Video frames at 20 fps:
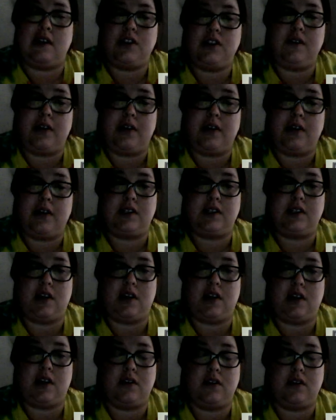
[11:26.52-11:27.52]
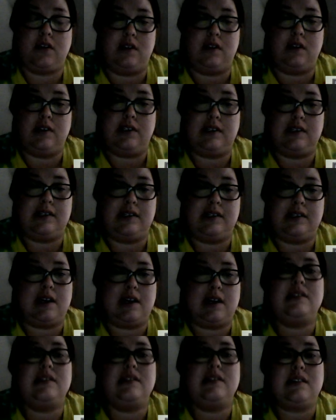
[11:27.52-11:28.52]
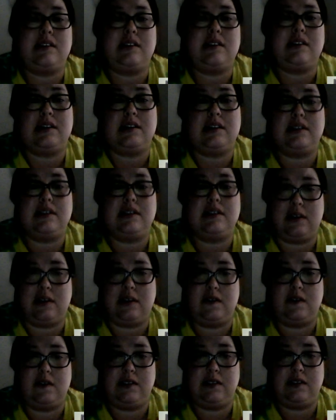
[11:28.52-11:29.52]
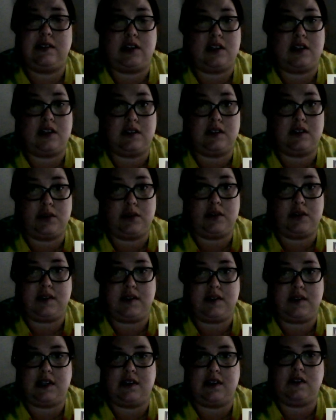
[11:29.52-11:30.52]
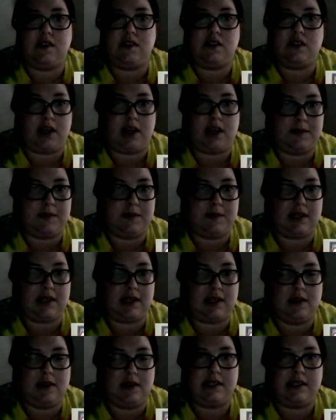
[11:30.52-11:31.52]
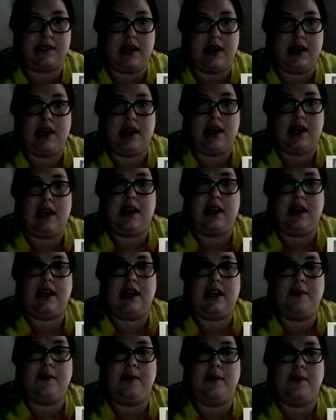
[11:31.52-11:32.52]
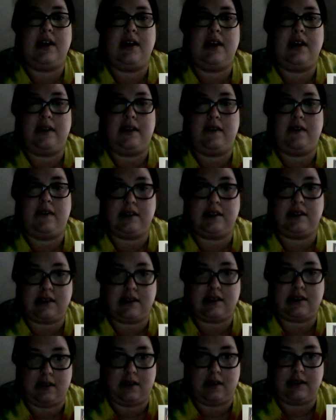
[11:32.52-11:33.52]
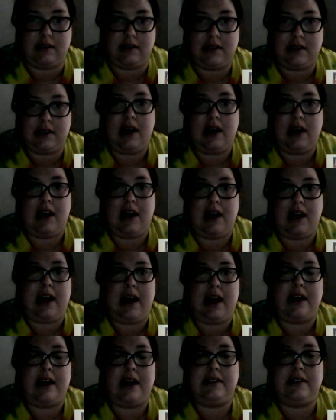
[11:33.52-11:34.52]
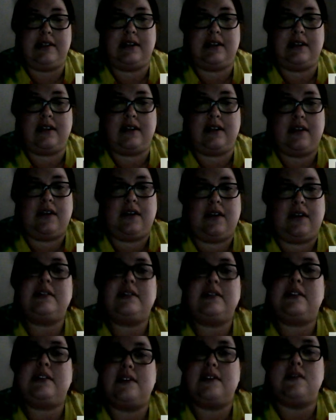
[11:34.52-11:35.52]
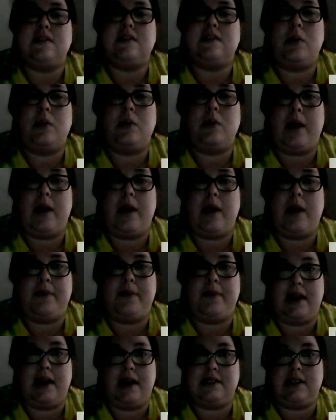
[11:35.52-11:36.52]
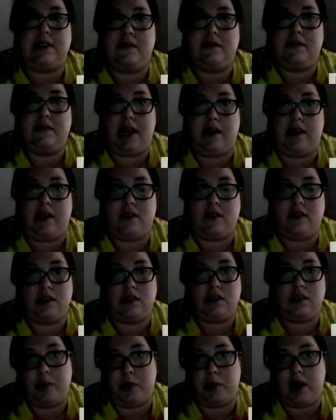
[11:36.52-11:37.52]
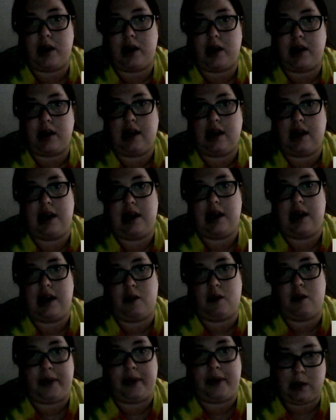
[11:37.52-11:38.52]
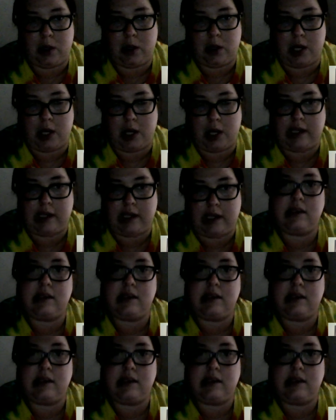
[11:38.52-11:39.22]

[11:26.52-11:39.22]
2000 article discussed the skills such as social skills, job skills, and independent living skills as things that school-wide positive behavior support can help increase.